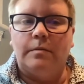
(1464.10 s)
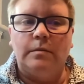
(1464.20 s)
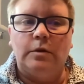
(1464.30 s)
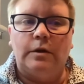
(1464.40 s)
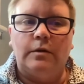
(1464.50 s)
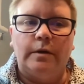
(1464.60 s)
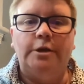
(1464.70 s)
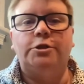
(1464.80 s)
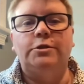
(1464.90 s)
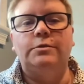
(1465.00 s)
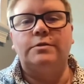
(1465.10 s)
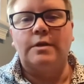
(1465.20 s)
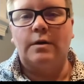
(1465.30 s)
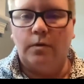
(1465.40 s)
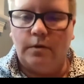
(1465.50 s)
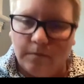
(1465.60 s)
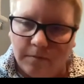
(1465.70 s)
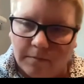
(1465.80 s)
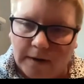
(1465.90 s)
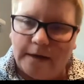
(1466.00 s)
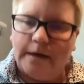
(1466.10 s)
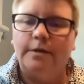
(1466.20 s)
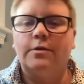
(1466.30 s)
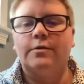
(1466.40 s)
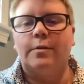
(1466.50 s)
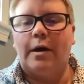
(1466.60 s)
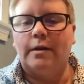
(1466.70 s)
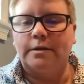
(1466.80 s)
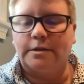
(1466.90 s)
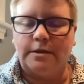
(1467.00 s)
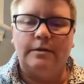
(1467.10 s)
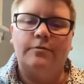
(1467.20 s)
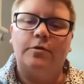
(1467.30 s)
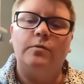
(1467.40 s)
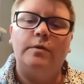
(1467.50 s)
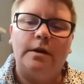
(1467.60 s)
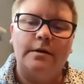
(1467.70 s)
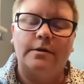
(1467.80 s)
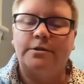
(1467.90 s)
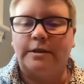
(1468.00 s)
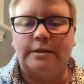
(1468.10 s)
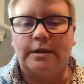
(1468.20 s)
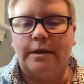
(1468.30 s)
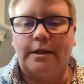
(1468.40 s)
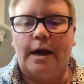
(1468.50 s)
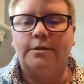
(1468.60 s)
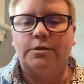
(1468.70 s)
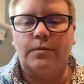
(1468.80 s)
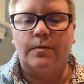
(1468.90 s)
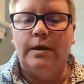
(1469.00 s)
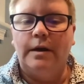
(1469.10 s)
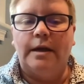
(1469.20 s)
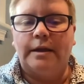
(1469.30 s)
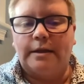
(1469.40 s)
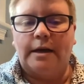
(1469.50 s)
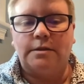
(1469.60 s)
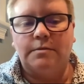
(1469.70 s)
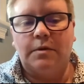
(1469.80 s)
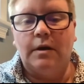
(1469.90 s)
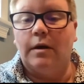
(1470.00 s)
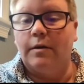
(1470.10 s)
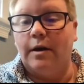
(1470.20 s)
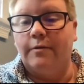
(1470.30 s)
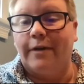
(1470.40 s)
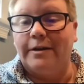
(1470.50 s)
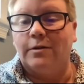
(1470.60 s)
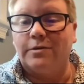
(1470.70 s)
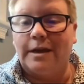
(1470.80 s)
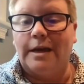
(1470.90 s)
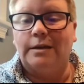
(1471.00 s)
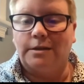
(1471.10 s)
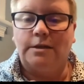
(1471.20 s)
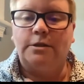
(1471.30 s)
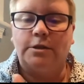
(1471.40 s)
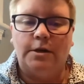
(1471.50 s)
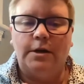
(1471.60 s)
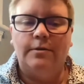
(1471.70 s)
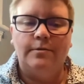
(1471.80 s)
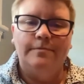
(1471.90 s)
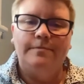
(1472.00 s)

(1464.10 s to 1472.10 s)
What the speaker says: issues that might hinder the policy in a few years, things like that. So I think that's a vital thing to continue.